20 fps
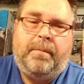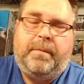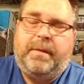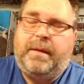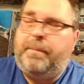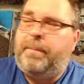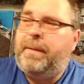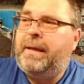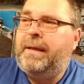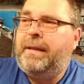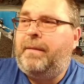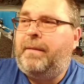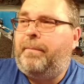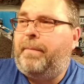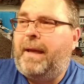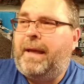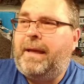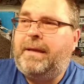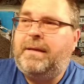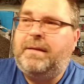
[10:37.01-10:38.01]
The pin, the
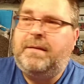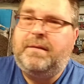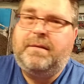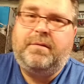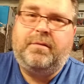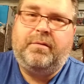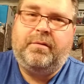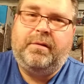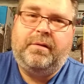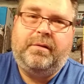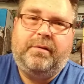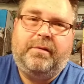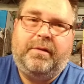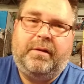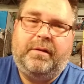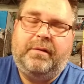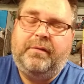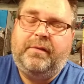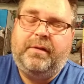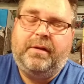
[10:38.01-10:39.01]
Pez, or
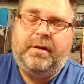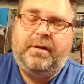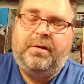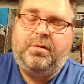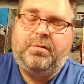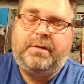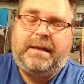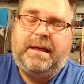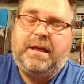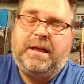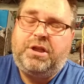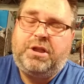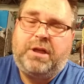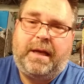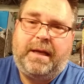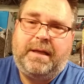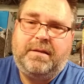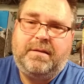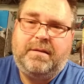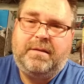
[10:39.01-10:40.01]
the little
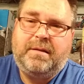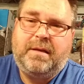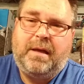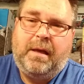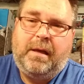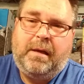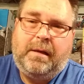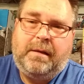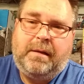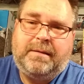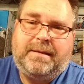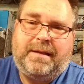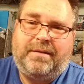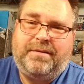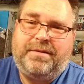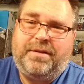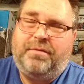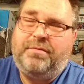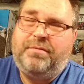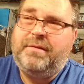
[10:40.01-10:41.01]
keychains
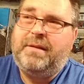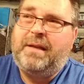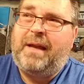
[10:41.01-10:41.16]
sells those.